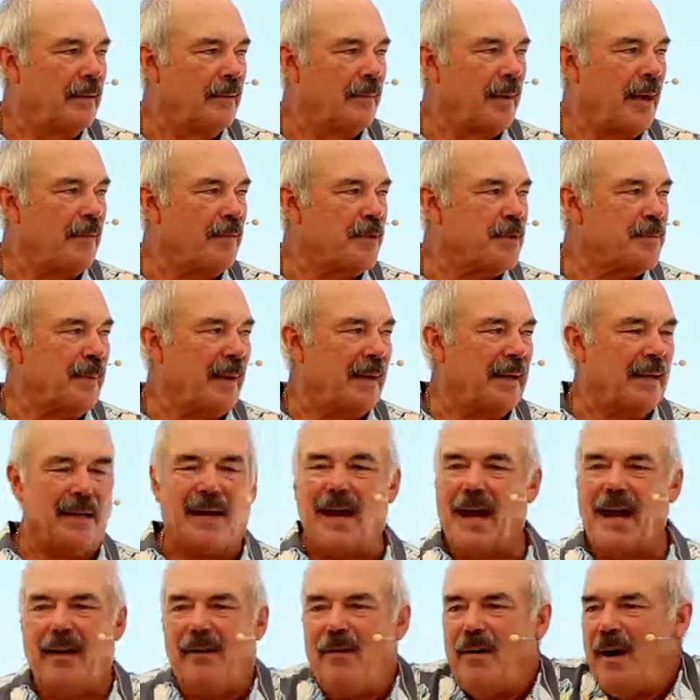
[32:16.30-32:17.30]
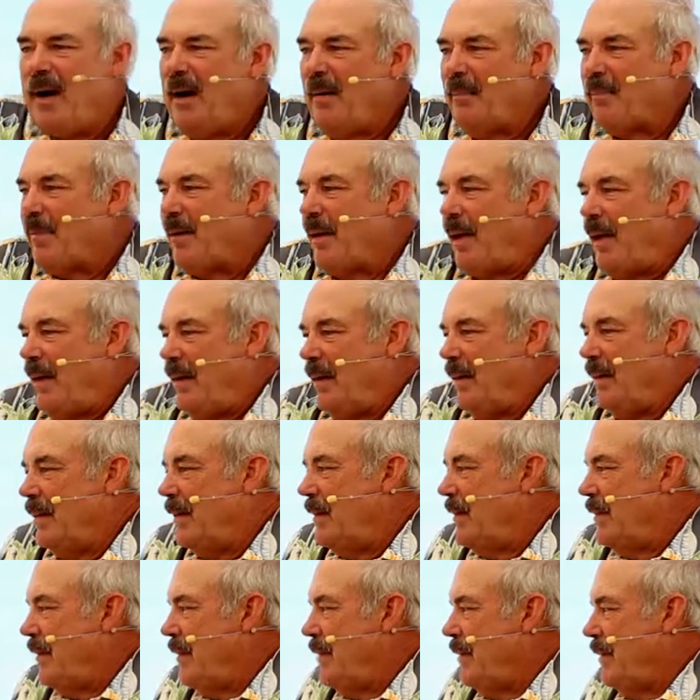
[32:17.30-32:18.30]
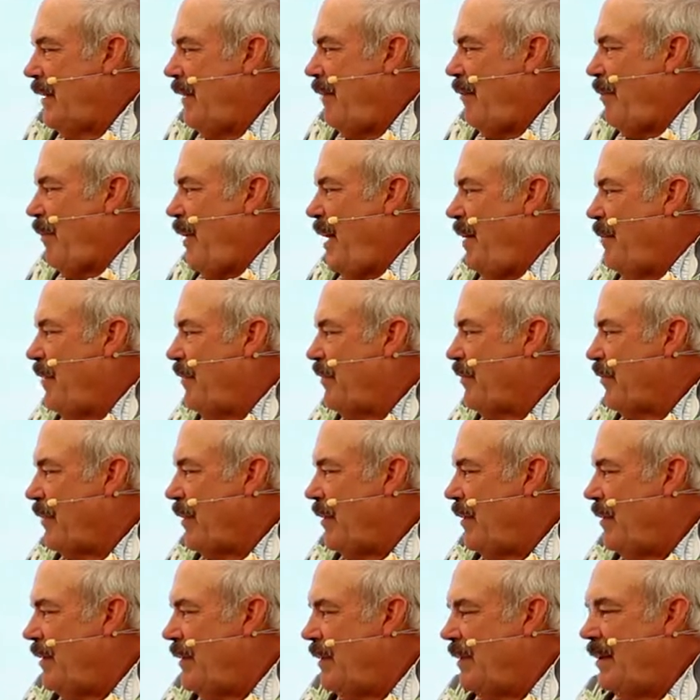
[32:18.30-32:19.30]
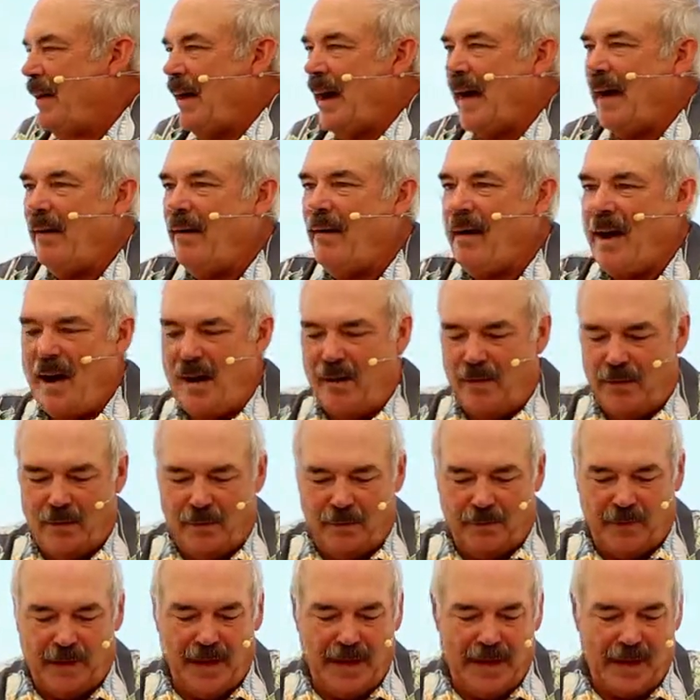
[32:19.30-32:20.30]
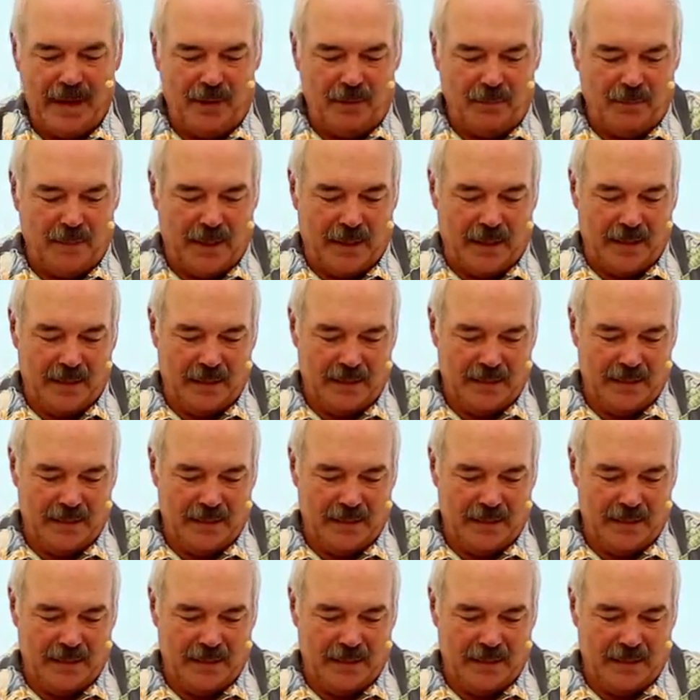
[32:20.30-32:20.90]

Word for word: The man responded, I don't know how to pray. Never prayed before. I don't know how. You've got to help me.